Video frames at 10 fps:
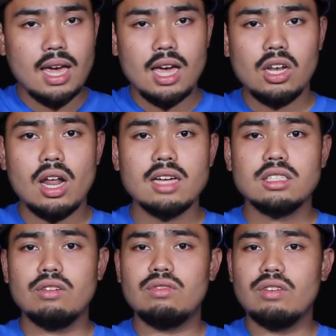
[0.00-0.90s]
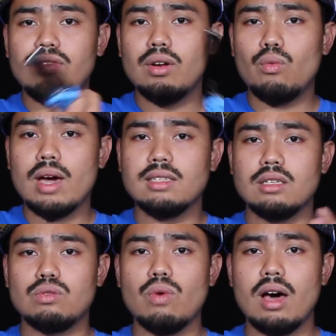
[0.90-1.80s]
and lots of different ways
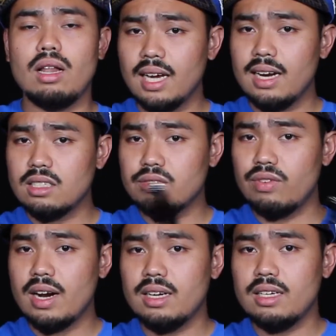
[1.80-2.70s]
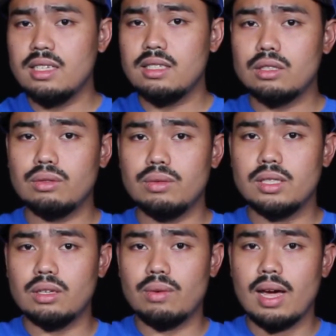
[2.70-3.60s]
as well. And it's very easy to
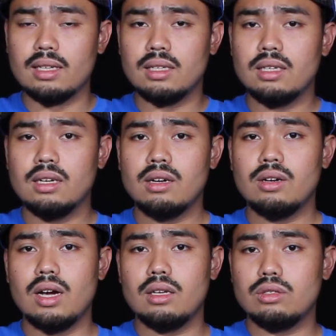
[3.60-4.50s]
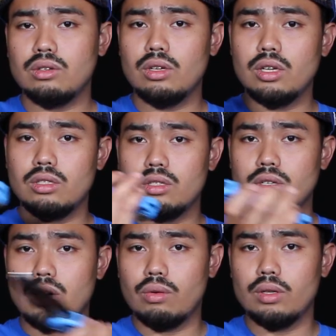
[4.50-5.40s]
redirect, right? So you can just
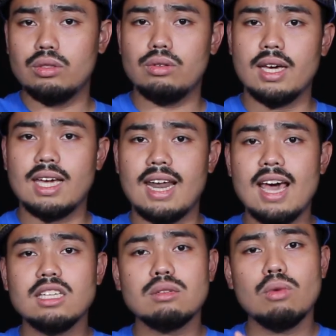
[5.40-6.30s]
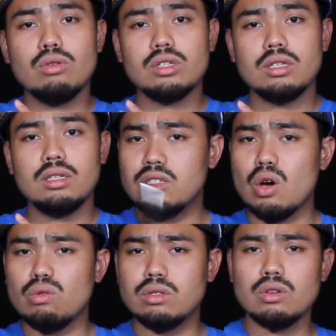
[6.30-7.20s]
go into like an S motion, just
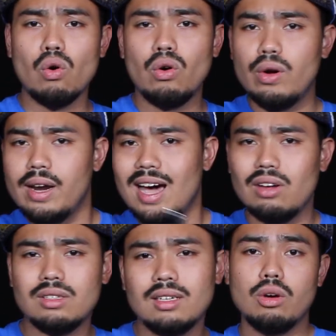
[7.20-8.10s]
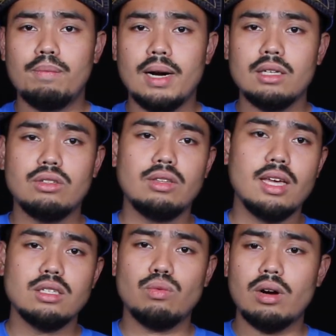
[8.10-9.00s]
go Zorro it out, compared to
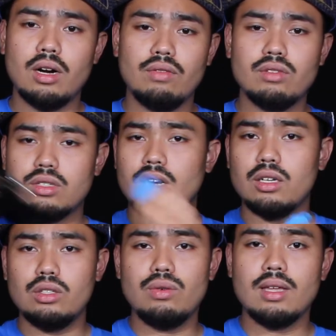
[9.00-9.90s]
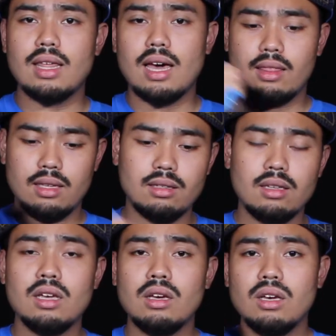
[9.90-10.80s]
this where if you start doing that, then